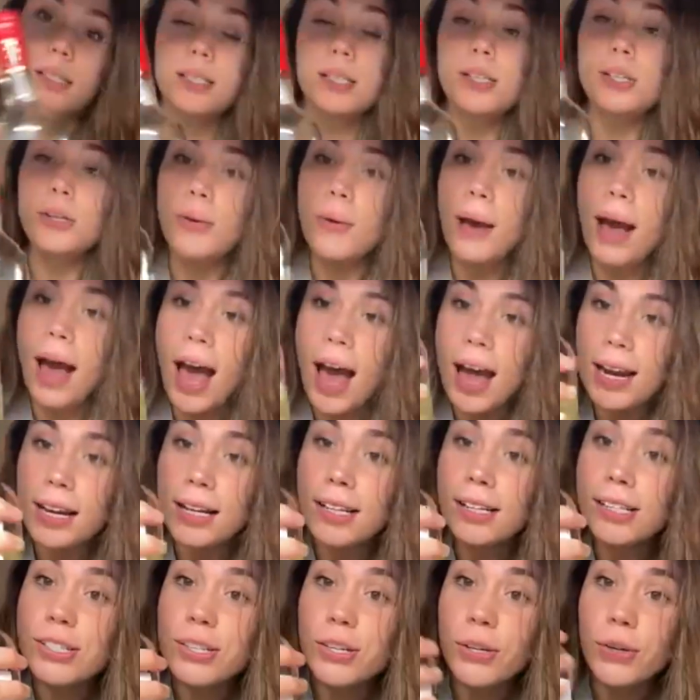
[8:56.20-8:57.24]
To add
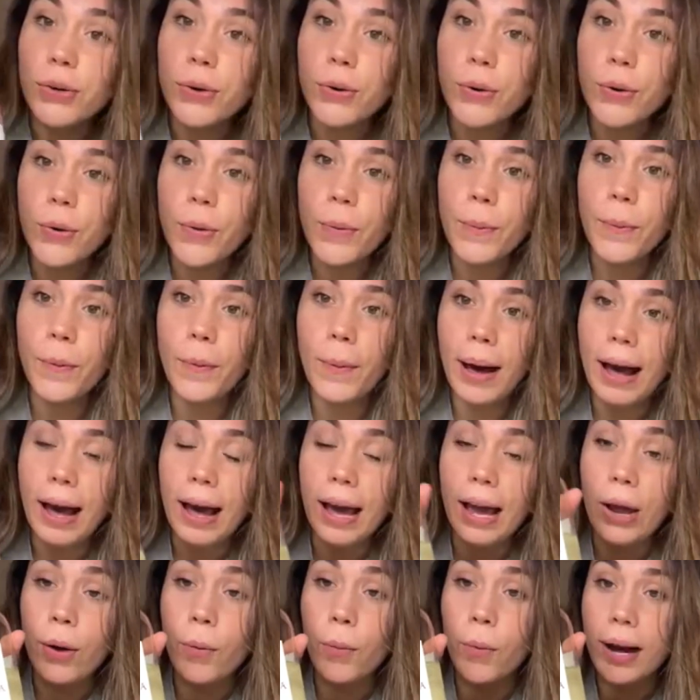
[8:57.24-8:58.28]
into
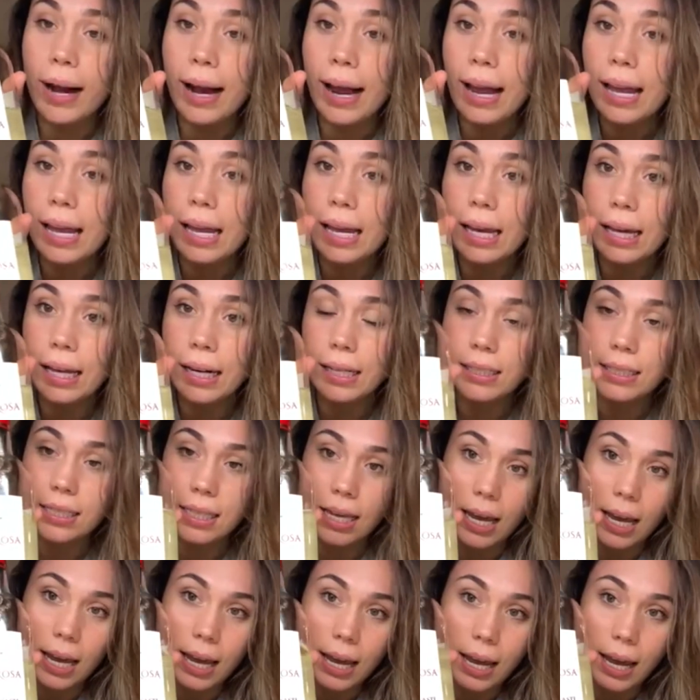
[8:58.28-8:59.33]
my what I eat in a
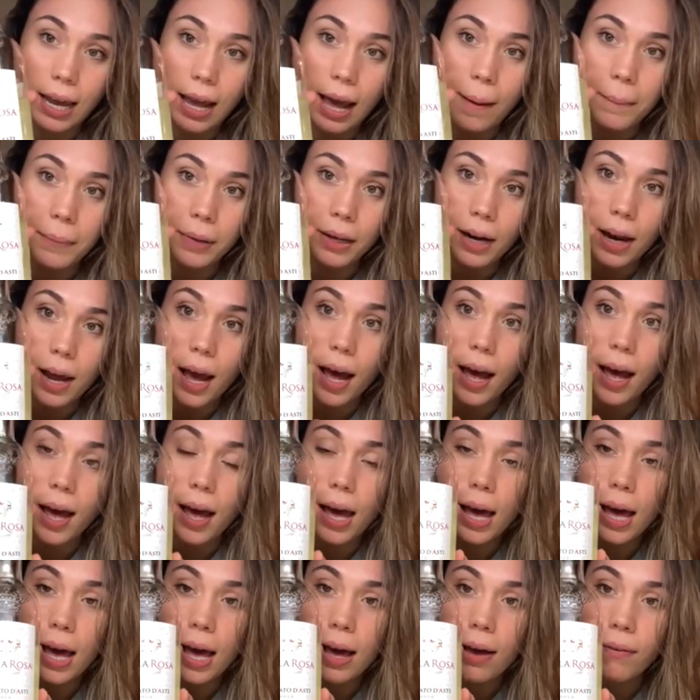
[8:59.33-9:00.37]
day, I'm gonna
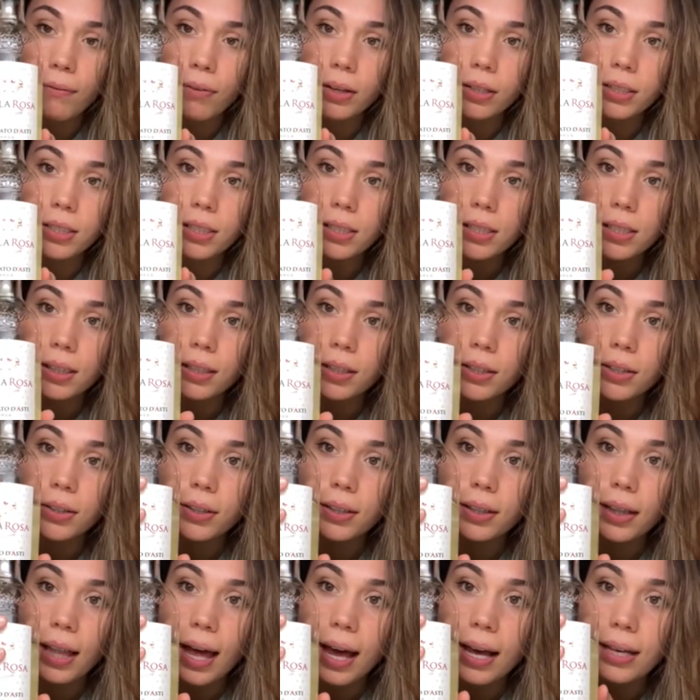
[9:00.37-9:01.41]
have just a little
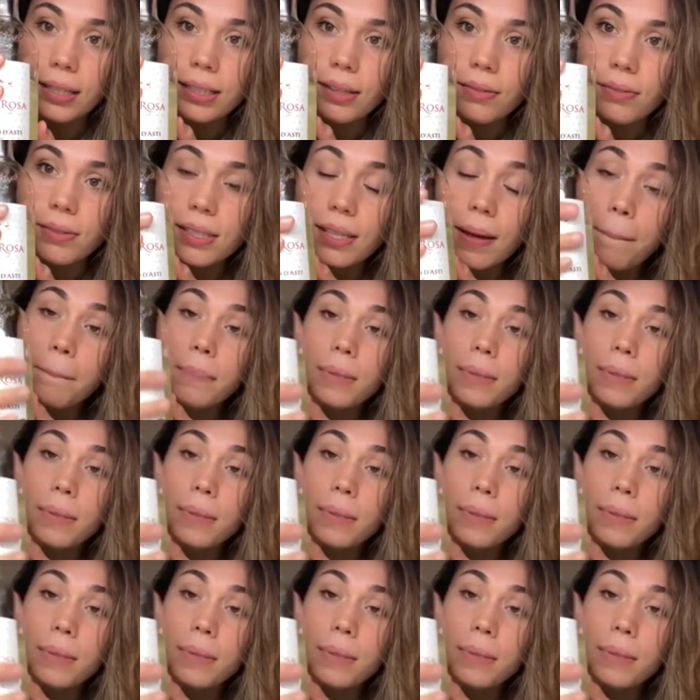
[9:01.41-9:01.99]
glass of some